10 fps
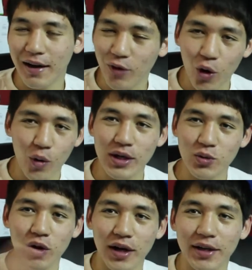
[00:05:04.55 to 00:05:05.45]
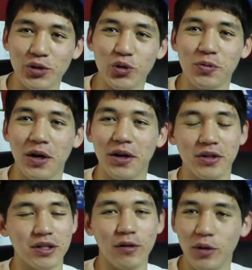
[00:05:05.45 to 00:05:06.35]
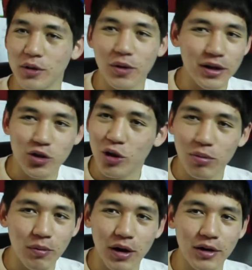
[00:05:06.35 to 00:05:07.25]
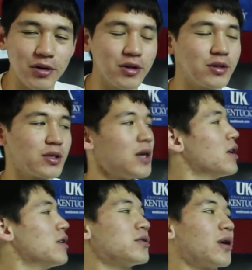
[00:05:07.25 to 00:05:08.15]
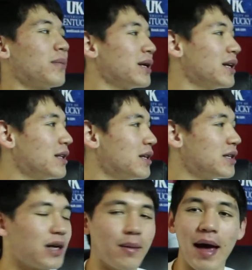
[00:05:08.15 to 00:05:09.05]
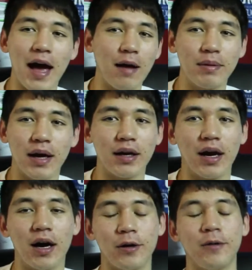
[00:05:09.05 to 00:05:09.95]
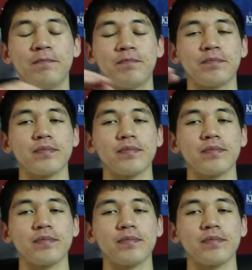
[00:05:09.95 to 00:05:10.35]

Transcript: I've always wanted dual monitors. I always wanted triple monitors. So I'm getting these. I'm happy I got them.